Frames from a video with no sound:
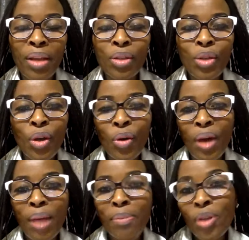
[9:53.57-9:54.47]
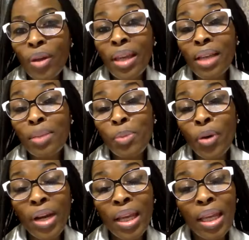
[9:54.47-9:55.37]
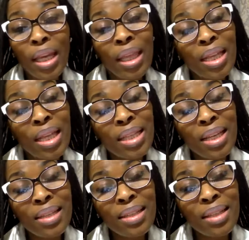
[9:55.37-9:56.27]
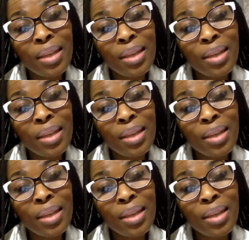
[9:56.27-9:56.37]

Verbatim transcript: so I'm talking exploring in that sense.